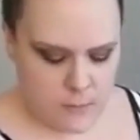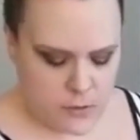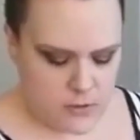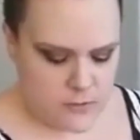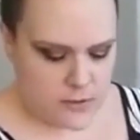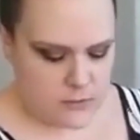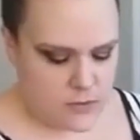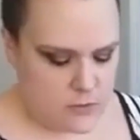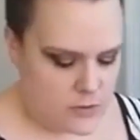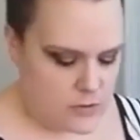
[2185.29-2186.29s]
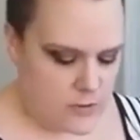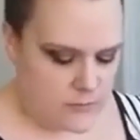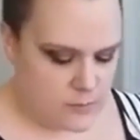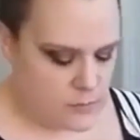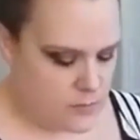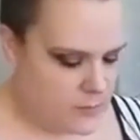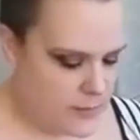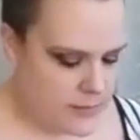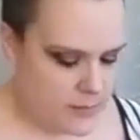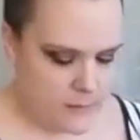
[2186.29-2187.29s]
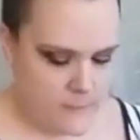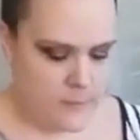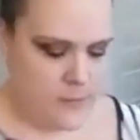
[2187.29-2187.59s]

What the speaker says: push them down too much, you have to pull them back out.